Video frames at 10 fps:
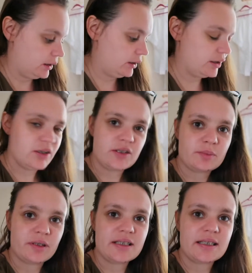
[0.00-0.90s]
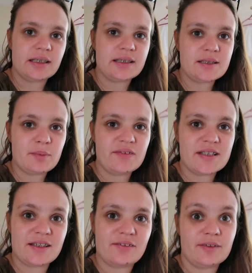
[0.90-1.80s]
I do some editing and some other
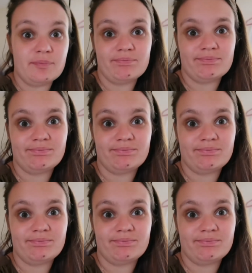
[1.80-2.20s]
stuff.